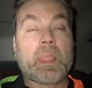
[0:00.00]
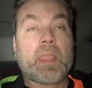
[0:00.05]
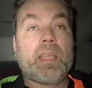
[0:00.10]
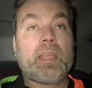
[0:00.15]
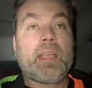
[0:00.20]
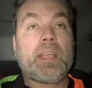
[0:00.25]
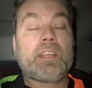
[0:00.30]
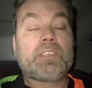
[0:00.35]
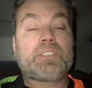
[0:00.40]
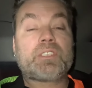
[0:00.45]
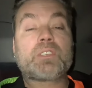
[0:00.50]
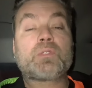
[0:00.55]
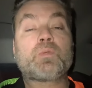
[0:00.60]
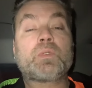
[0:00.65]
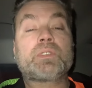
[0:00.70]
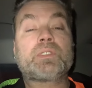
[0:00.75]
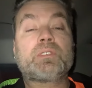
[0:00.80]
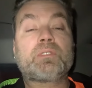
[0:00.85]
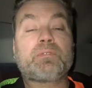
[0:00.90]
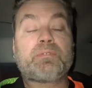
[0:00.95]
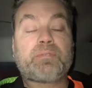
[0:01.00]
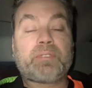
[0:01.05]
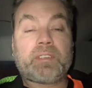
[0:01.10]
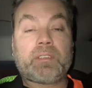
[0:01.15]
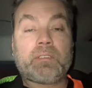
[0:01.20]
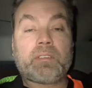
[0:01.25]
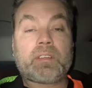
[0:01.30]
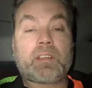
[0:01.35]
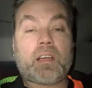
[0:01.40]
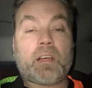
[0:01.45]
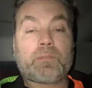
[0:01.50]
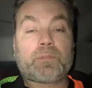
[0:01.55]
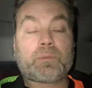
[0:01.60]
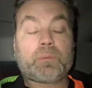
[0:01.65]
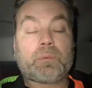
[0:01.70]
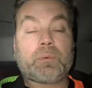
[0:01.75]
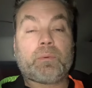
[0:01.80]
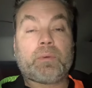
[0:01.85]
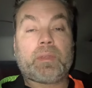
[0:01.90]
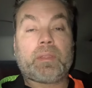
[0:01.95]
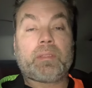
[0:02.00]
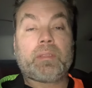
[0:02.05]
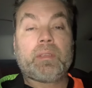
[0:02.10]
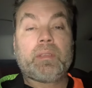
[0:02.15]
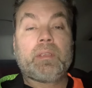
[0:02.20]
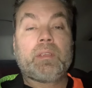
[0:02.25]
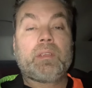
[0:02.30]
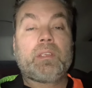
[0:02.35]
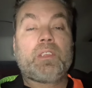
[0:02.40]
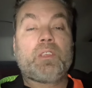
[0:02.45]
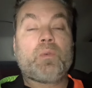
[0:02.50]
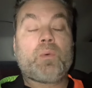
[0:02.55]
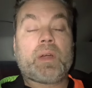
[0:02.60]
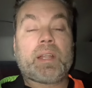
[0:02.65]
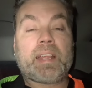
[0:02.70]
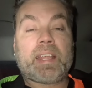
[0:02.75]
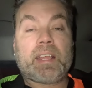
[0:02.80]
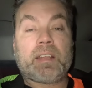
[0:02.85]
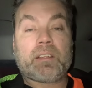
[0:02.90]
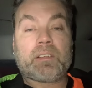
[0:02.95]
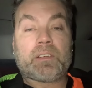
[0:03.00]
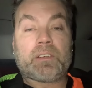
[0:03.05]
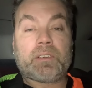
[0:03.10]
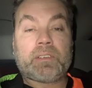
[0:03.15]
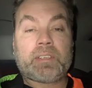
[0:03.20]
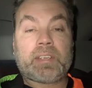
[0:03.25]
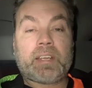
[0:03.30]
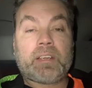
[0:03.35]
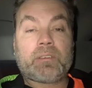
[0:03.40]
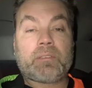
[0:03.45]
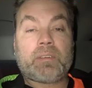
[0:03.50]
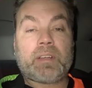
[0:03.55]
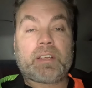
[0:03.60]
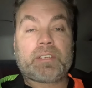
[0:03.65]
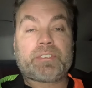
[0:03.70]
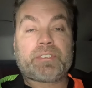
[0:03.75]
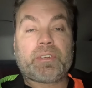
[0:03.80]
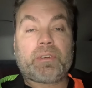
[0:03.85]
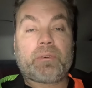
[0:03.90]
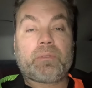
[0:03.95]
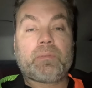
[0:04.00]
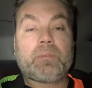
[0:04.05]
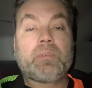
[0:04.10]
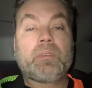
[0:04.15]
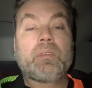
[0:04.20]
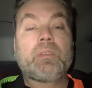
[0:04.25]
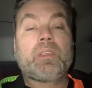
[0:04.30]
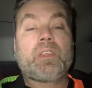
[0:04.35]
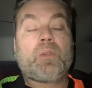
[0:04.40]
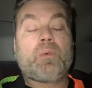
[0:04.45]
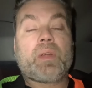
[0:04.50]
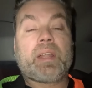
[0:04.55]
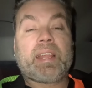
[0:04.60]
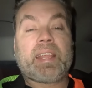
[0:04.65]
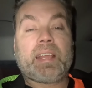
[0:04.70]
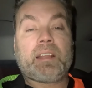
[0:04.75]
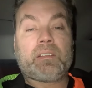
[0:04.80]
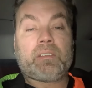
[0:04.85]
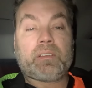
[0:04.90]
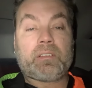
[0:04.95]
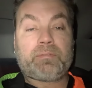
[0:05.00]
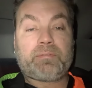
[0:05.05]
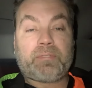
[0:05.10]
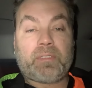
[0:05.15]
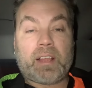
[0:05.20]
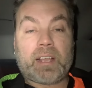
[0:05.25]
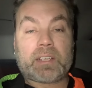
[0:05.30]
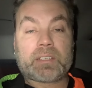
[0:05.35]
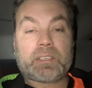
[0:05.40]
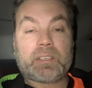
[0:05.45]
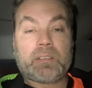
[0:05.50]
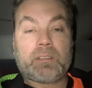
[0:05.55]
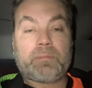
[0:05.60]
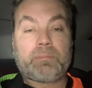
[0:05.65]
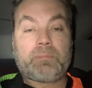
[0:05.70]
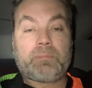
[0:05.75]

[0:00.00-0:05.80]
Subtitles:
It's just what you're feeling comfortable with. You want to get a good gear ratio. You want to get a good flex in the